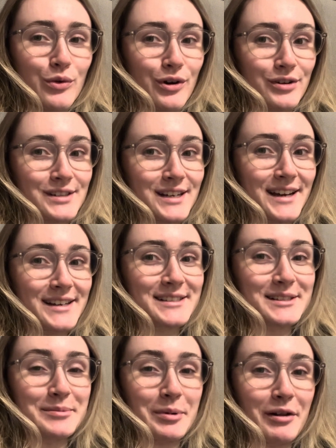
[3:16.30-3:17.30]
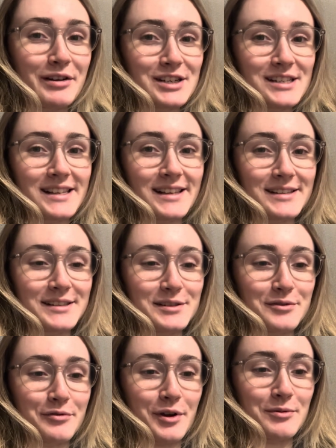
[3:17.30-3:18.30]
context. Apologies that this is a
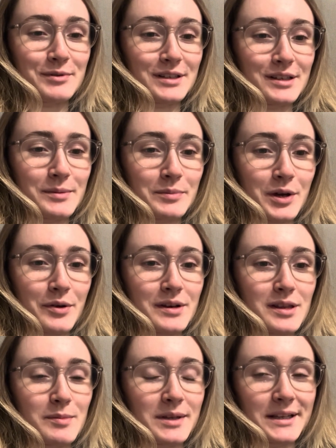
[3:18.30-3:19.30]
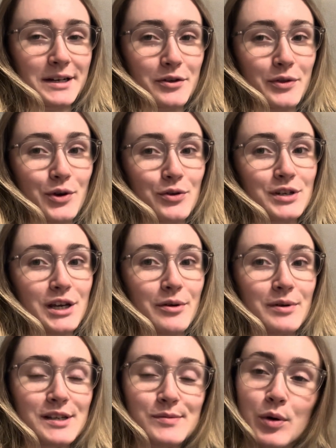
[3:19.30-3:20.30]
phone clip going in the middle. I know the audio
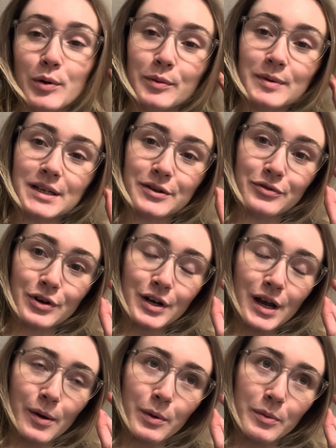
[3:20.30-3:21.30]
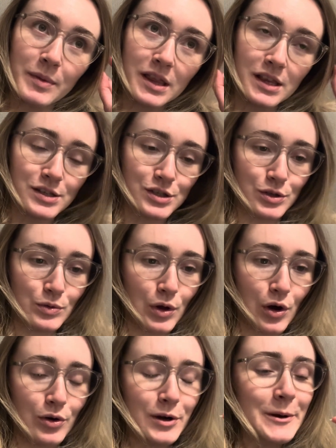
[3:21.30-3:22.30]
is probably different. I won't make this too
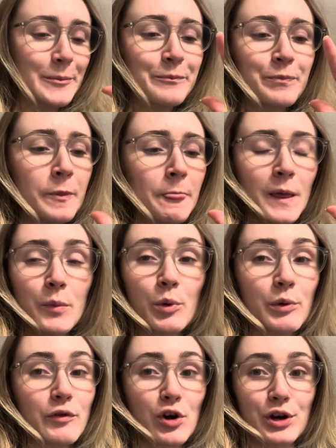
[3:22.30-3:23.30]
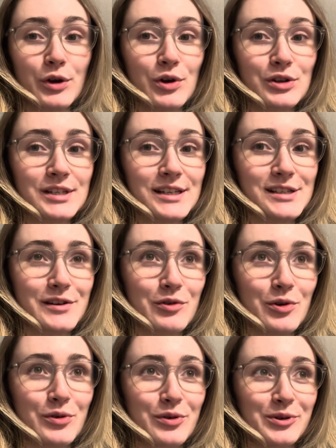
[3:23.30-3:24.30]
long, but we've got no context here at
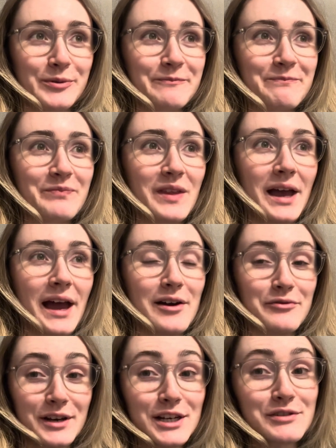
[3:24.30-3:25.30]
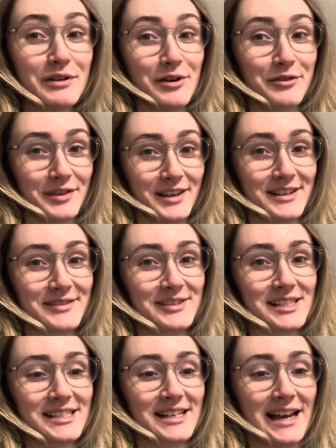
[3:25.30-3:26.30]
all. I finished Vow of
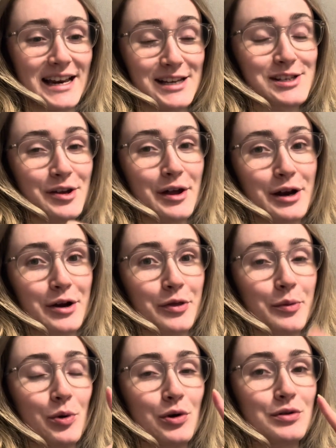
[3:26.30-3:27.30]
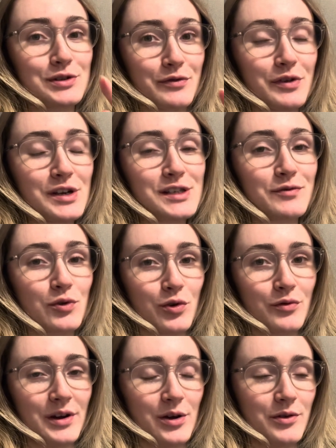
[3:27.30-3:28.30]
Thieves and I started another book. So first of all,
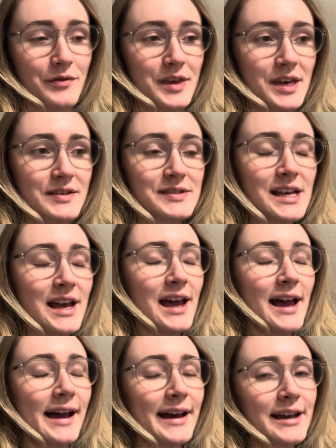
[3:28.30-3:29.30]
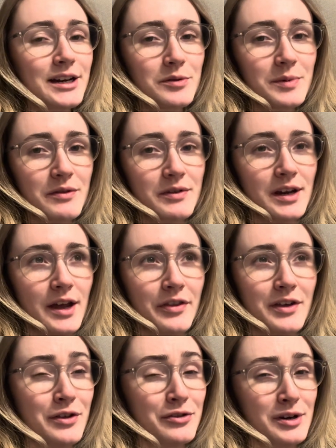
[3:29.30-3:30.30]
Vow of Thieves. I ended up giving it, I
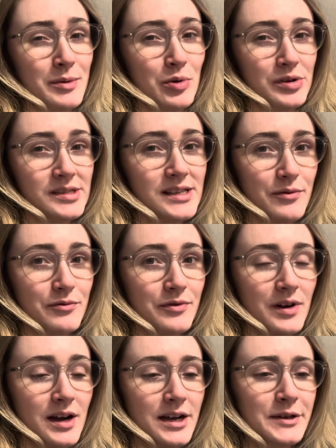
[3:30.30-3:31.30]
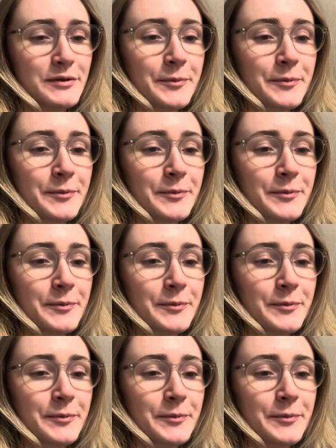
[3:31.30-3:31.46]
think, a 3.75.